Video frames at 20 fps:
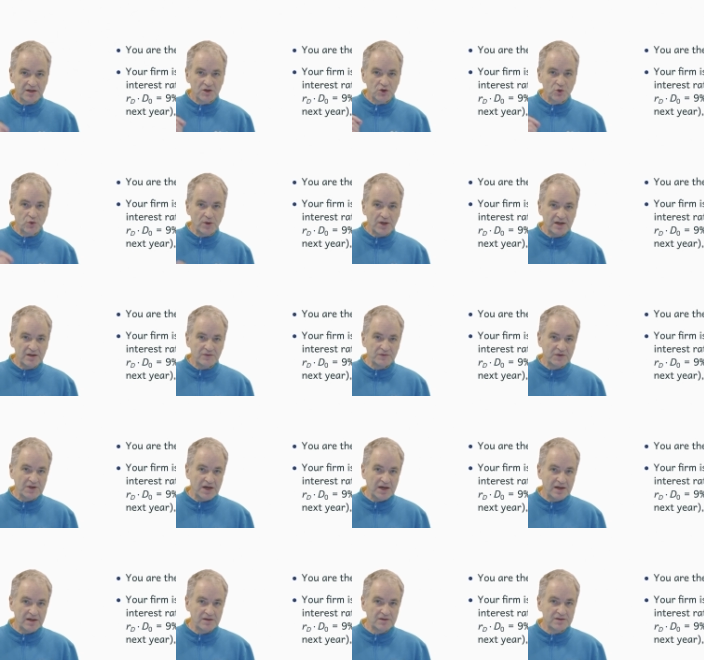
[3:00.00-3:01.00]

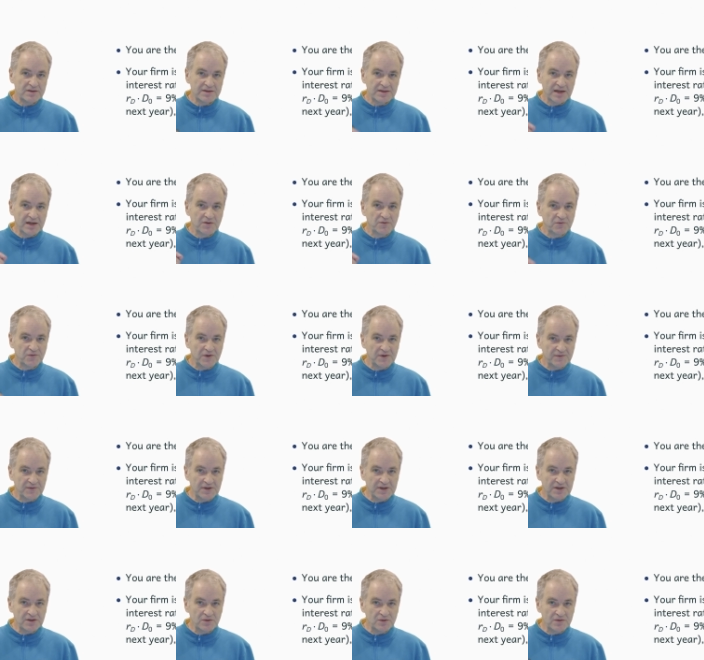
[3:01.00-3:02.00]

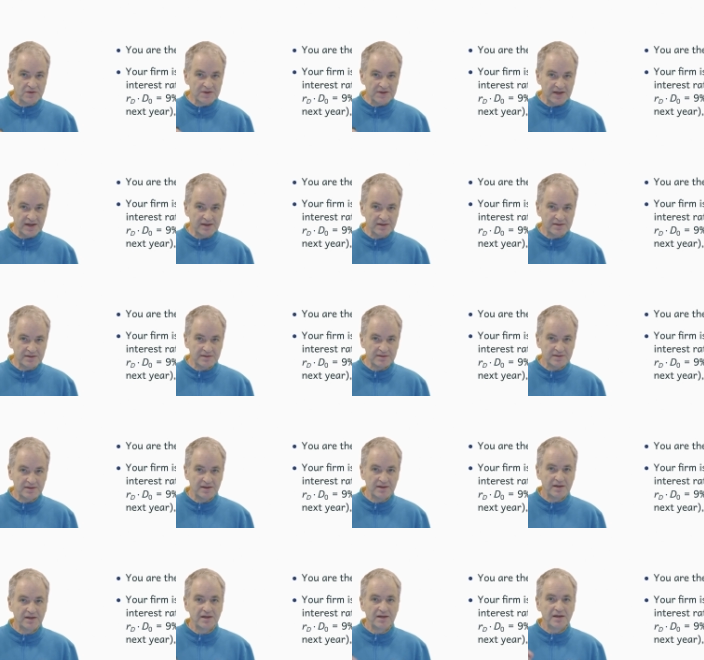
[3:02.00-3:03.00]
$12.52
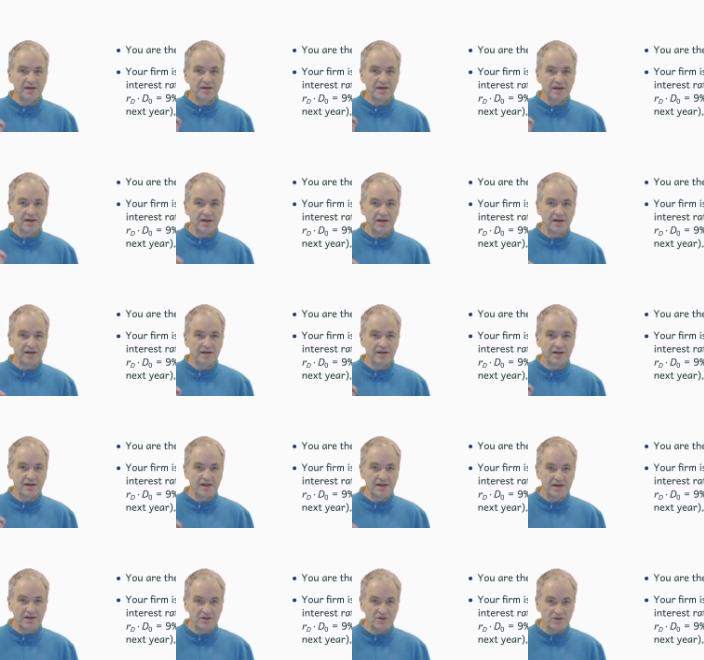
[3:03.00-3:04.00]
in
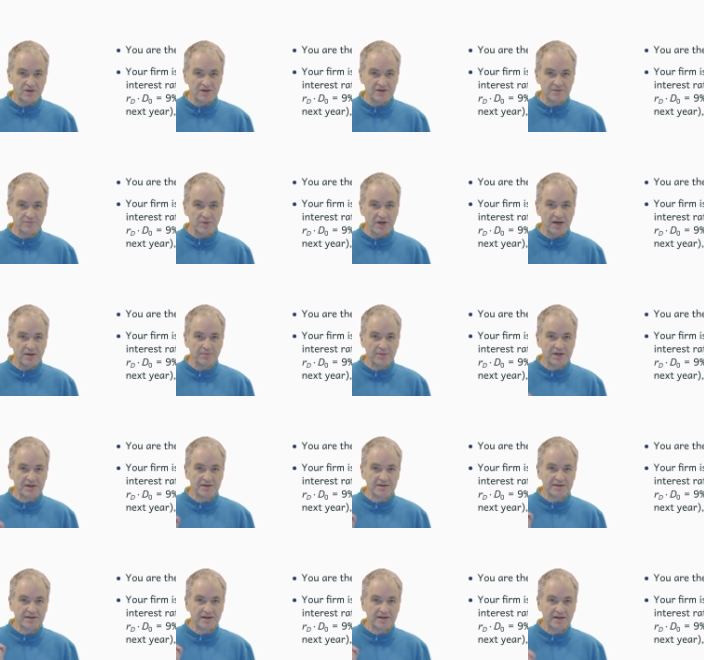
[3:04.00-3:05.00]
interest
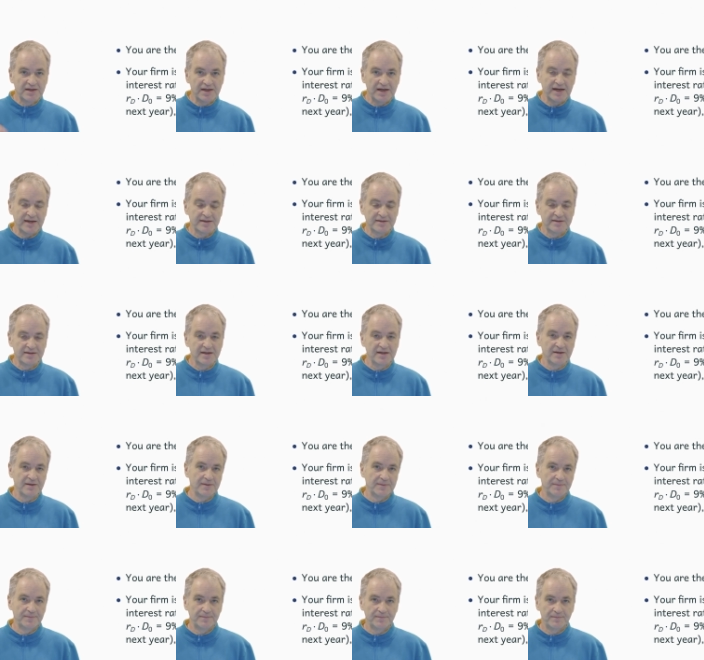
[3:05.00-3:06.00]
payments next year.
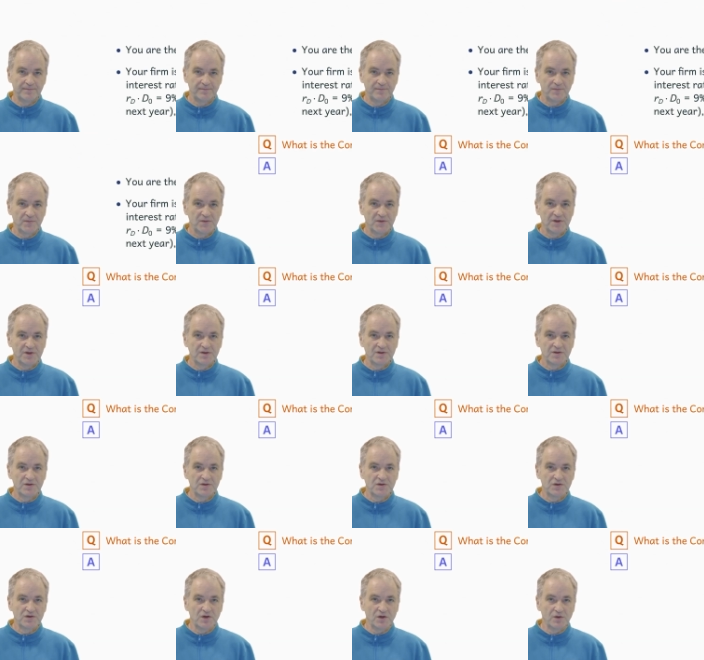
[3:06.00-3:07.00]

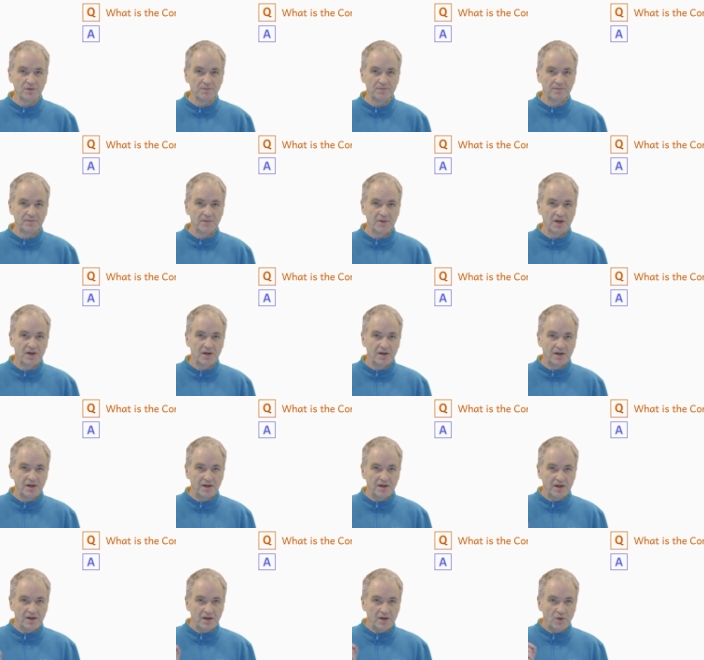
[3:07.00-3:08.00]
So,
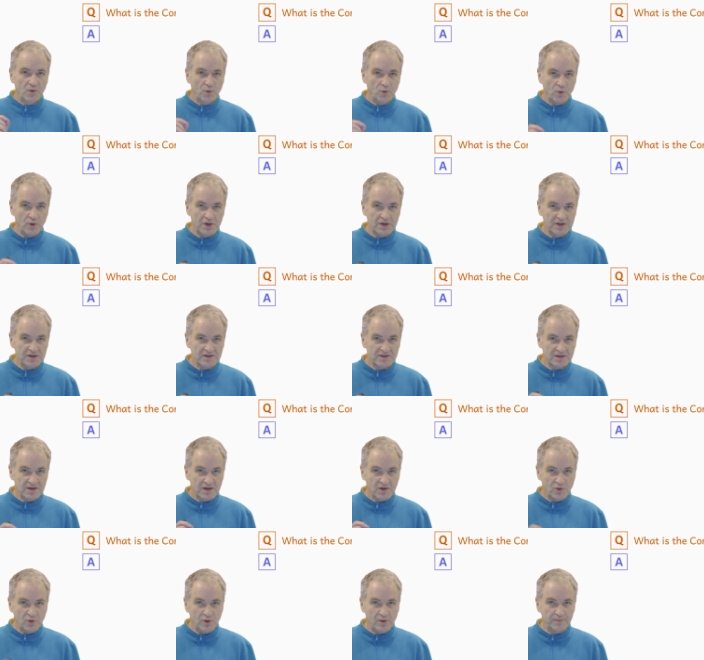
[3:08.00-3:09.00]
what is the
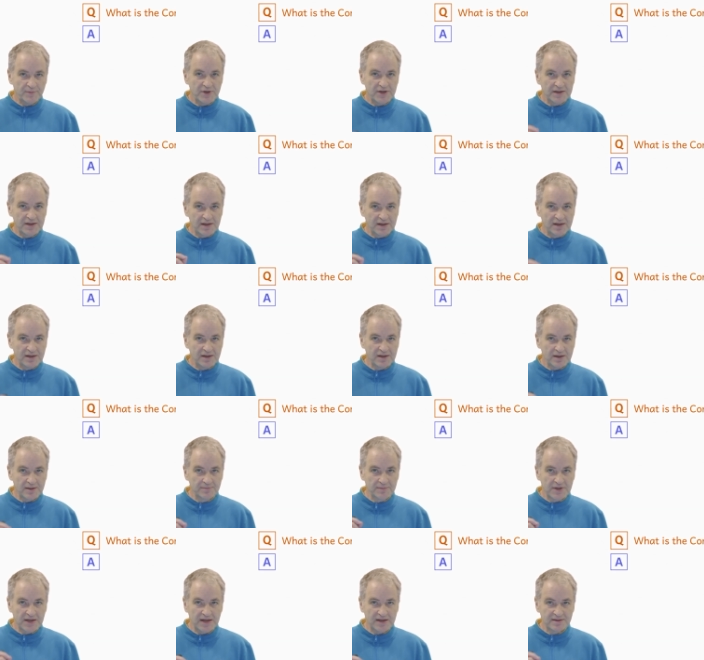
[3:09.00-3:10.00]
corporate
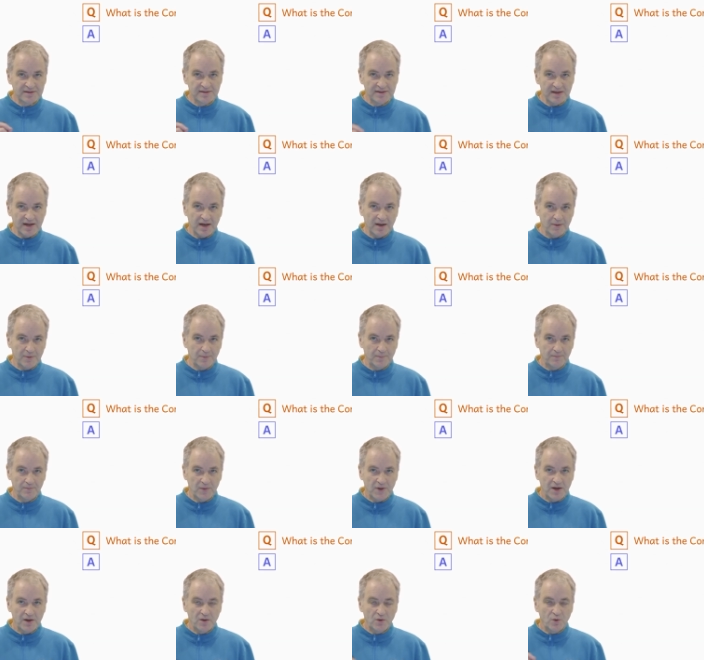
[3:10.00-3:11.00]
income tax now?
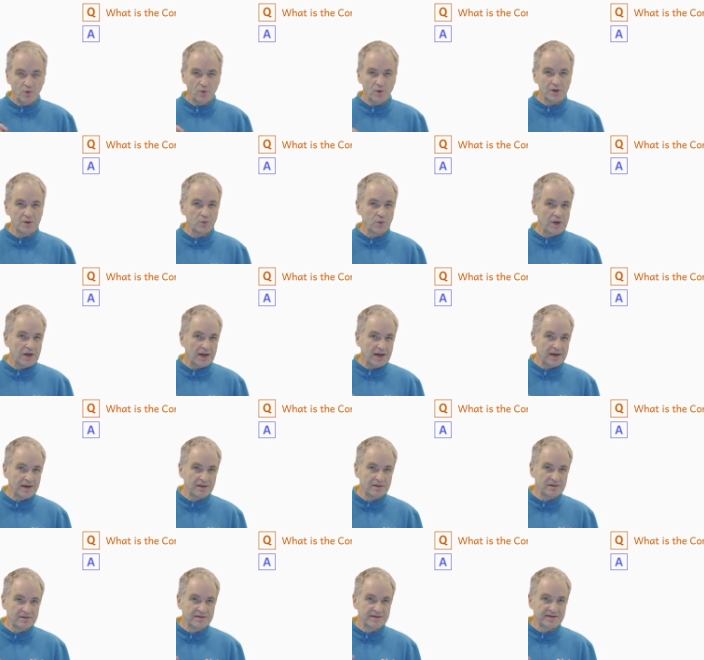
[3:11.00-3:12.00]
What will
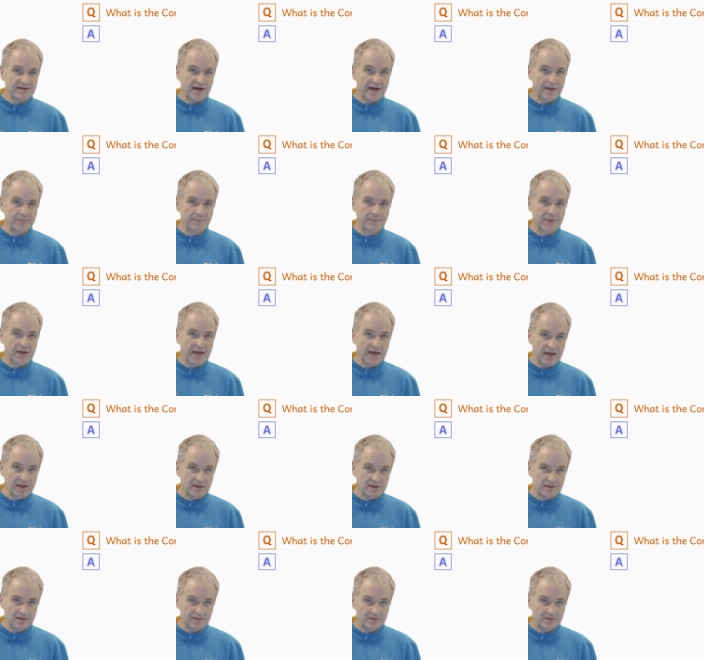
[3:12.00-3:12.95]
Uncle Sam get?